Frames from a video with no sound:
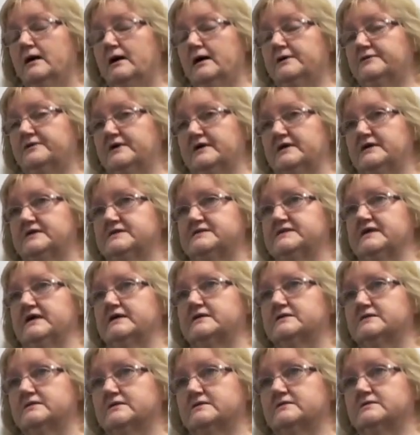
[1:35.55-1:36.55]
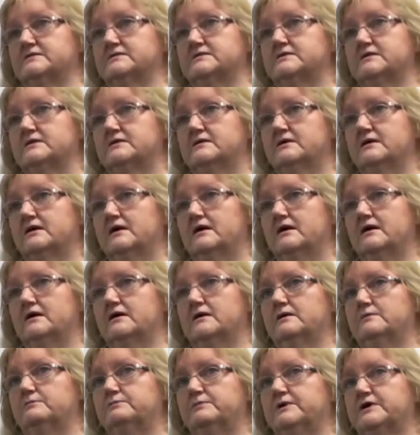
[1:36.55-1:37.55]
I think it's excellent.
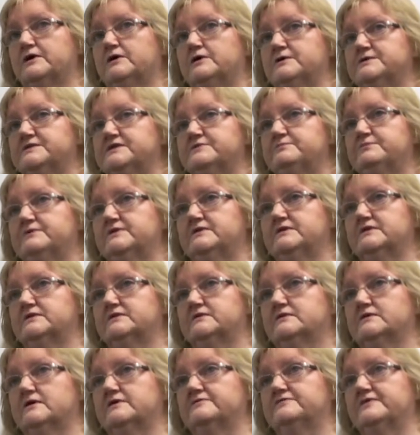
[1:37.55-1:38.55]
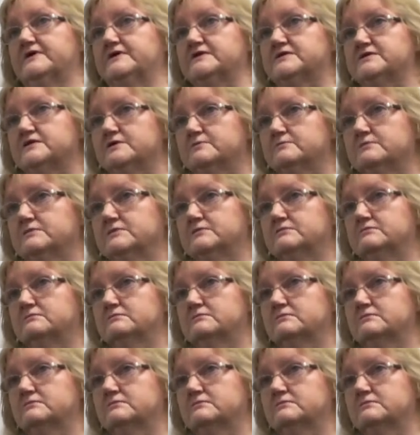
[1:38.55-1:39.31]
Because I've been a victim